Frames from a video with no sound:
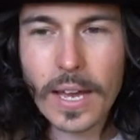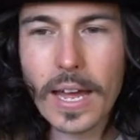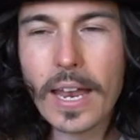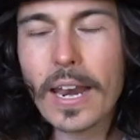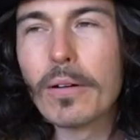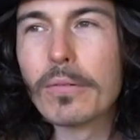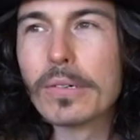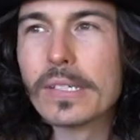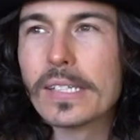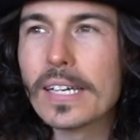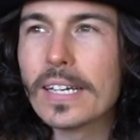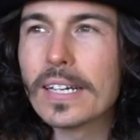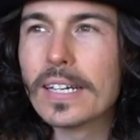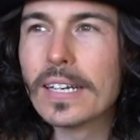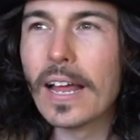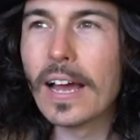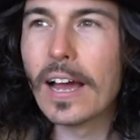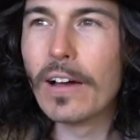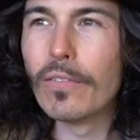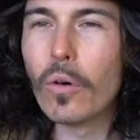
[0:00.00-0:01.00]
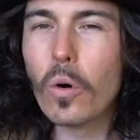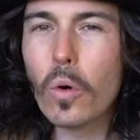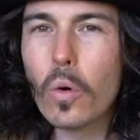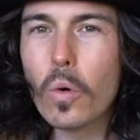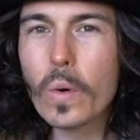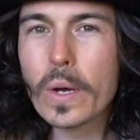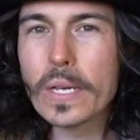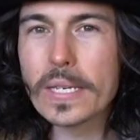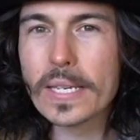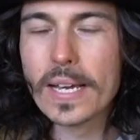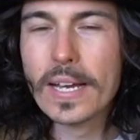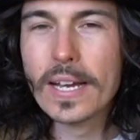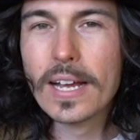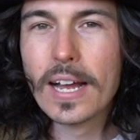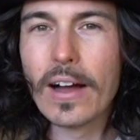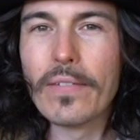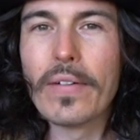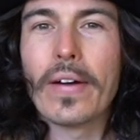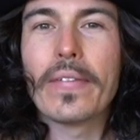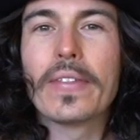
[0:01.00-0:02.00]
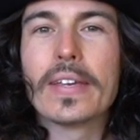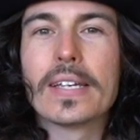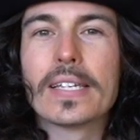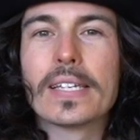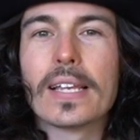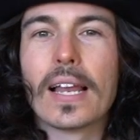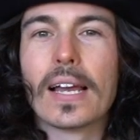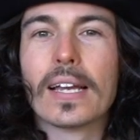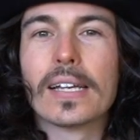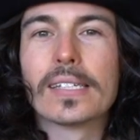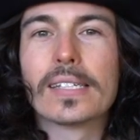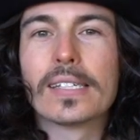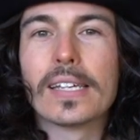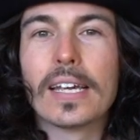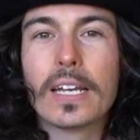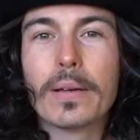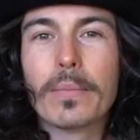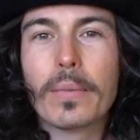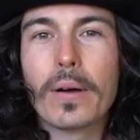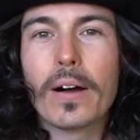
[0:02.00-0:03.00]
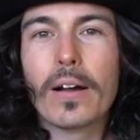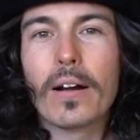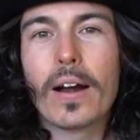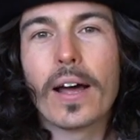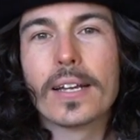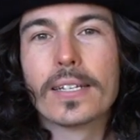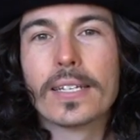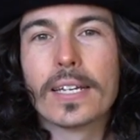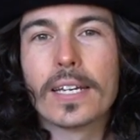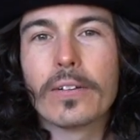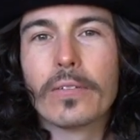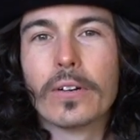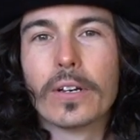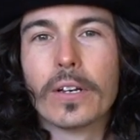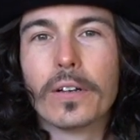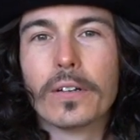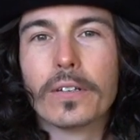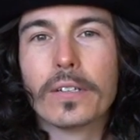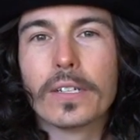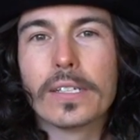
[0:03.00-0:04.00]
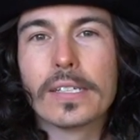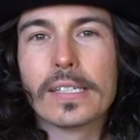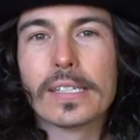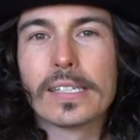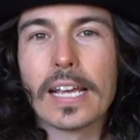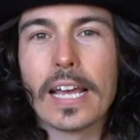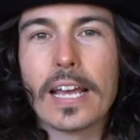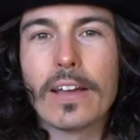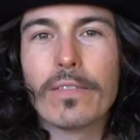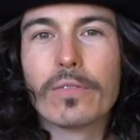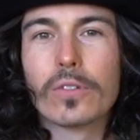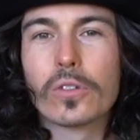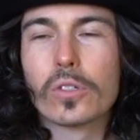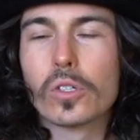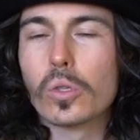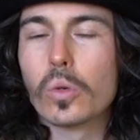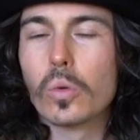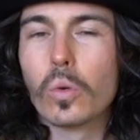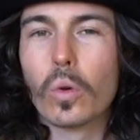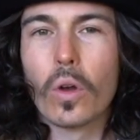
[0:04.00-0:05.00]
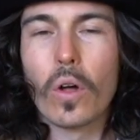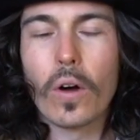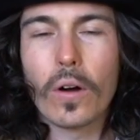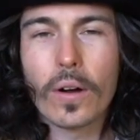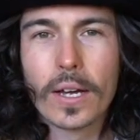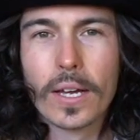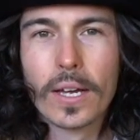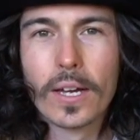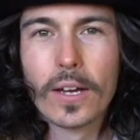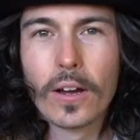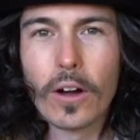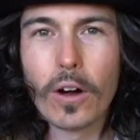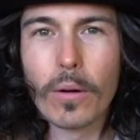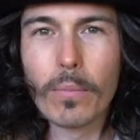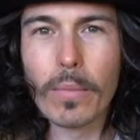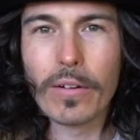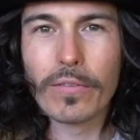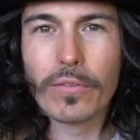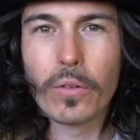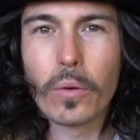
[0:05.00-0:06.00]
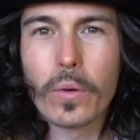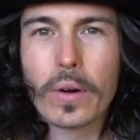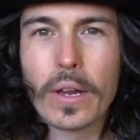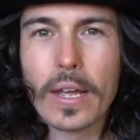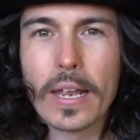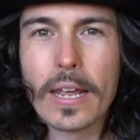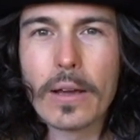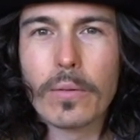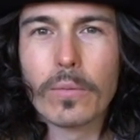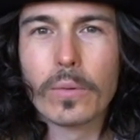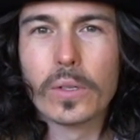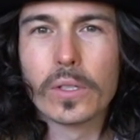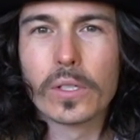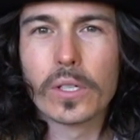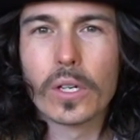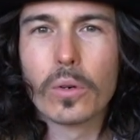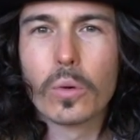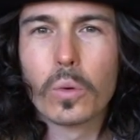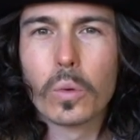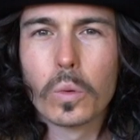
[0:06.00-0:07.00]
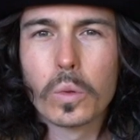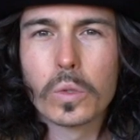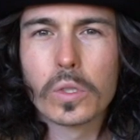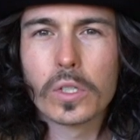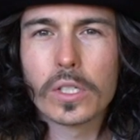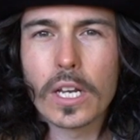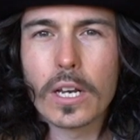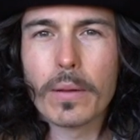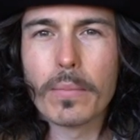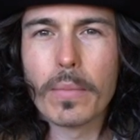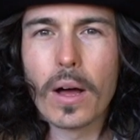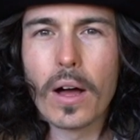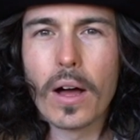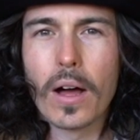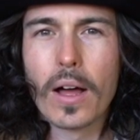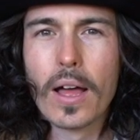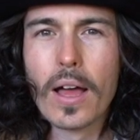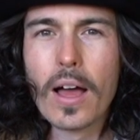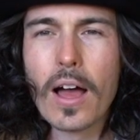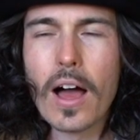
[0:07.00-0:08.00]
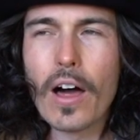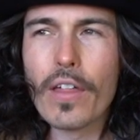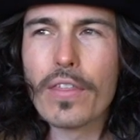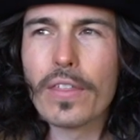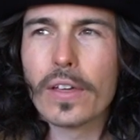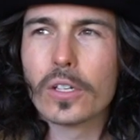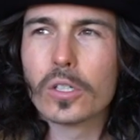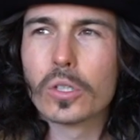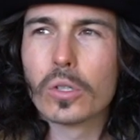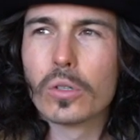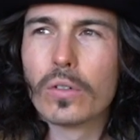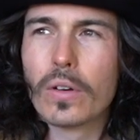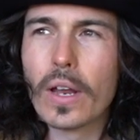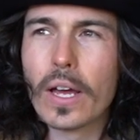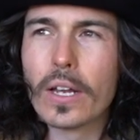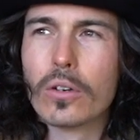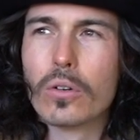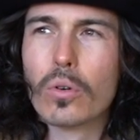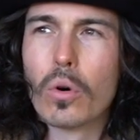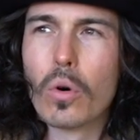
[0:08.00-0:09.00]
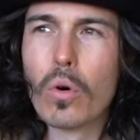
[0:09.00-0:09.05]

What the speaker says: And I was thinking, like, I've had this like cinema idea in London saved so long on my phone, and it was an old cinema, I think sort of like